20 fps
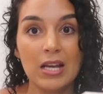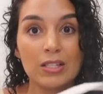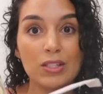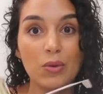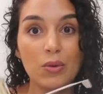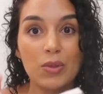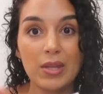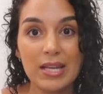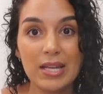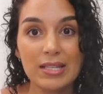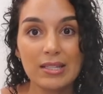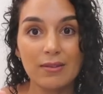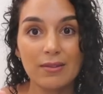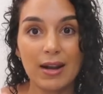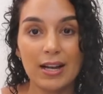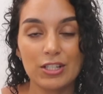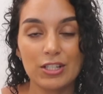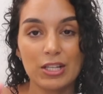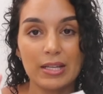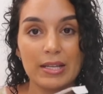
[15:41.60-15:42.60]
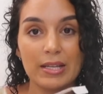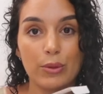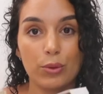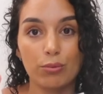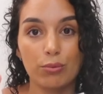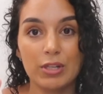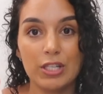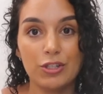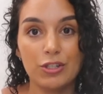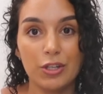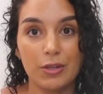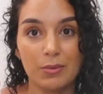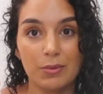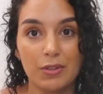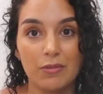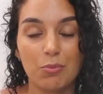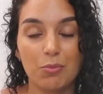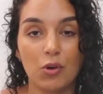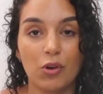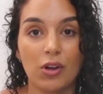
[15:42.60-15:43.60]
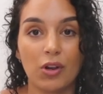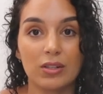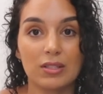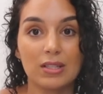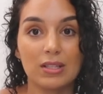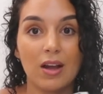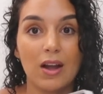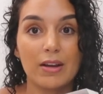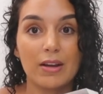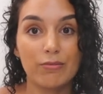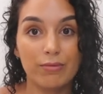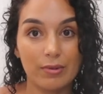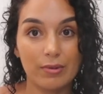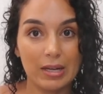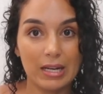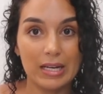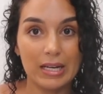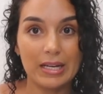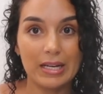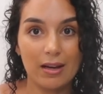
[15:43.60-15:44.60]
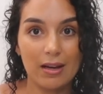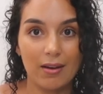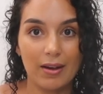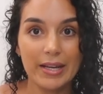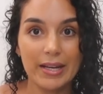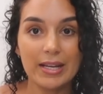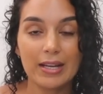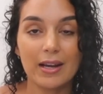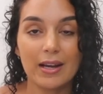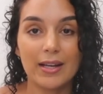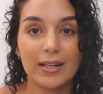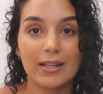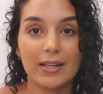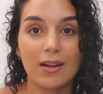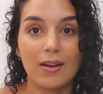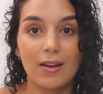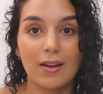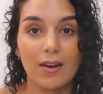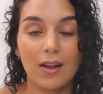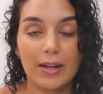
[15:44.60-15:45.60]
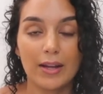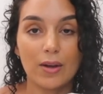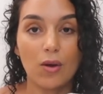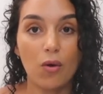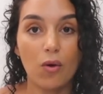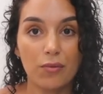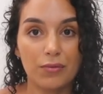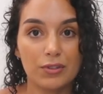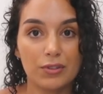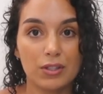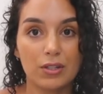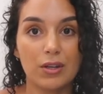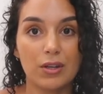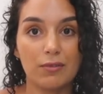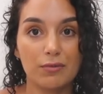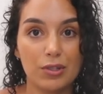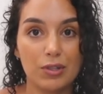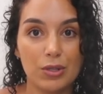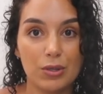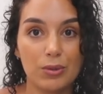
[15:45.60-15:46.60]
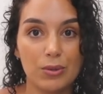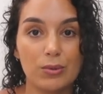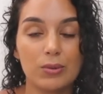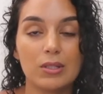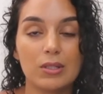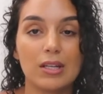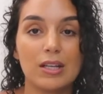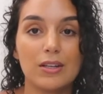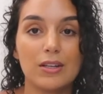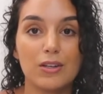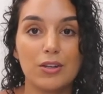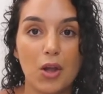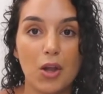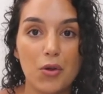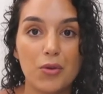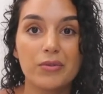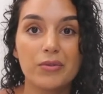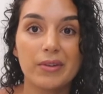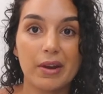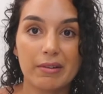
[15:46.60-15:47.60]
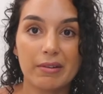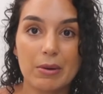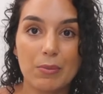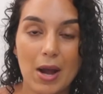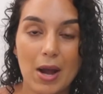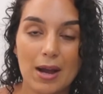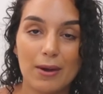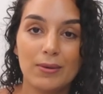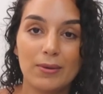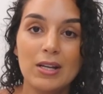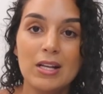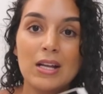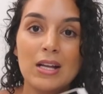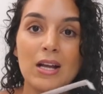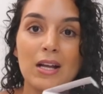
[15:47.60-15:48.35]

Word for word: So these are actually three dupes of products that I really like and like often have used and know very well.